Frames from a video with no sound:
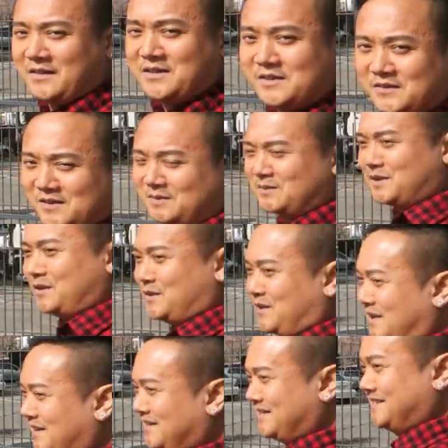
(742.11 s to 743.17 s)
have to film the whole
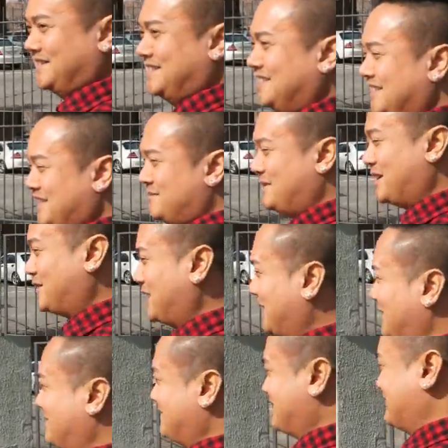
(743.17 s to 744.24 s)
thing. You might run out of